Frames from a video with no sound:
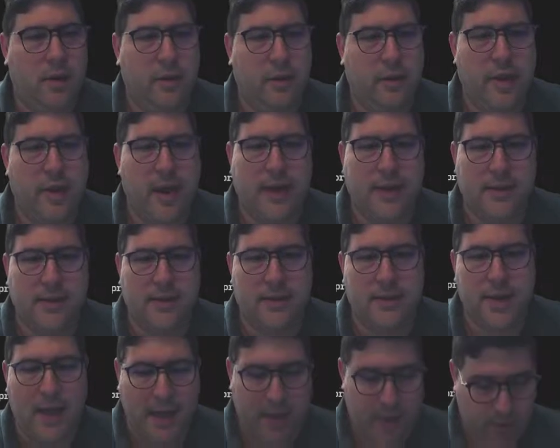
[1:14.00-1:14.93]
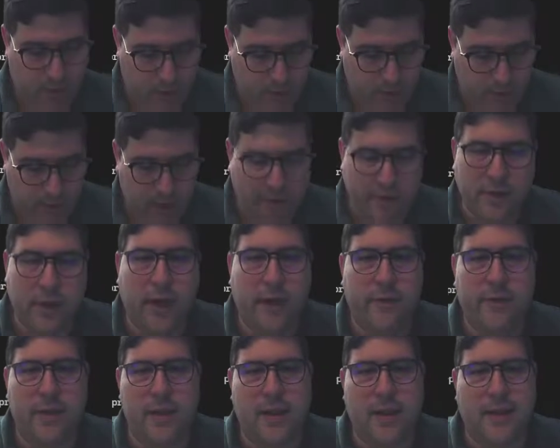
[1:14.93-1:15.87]
that, it's exactly where we left
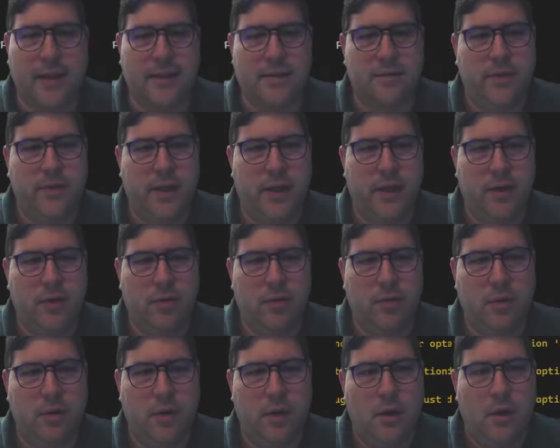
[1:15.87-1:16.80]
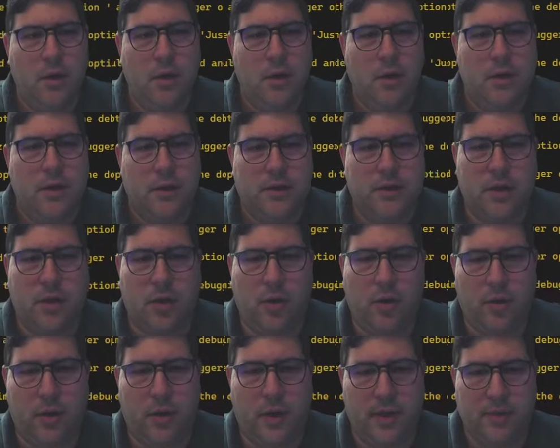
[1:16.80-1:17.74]
off in the last video.
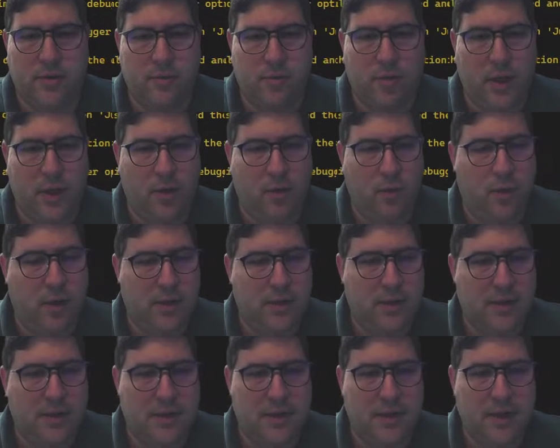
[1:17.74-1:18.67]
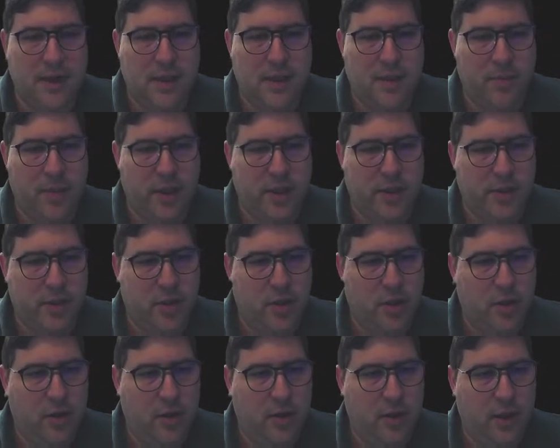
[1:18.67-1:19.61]
So let's run it once to see and make
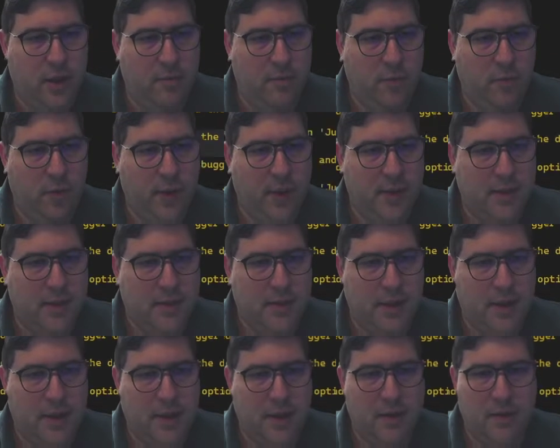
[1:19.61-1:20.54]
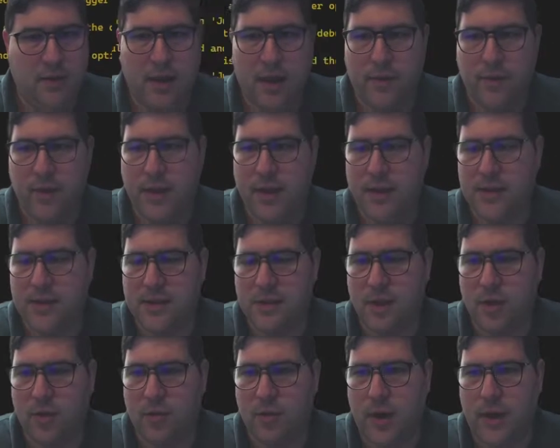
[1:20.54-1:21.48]
sure. Yep, we can see everything's
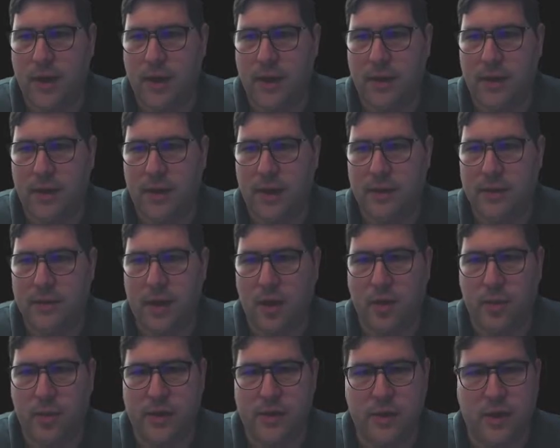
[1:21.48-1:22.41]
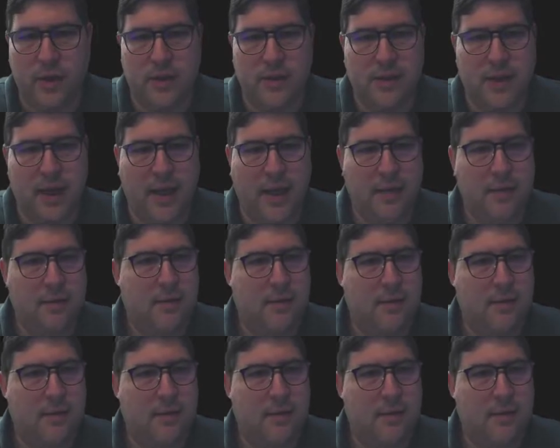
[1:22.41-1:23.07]
still running. That's always a good sign.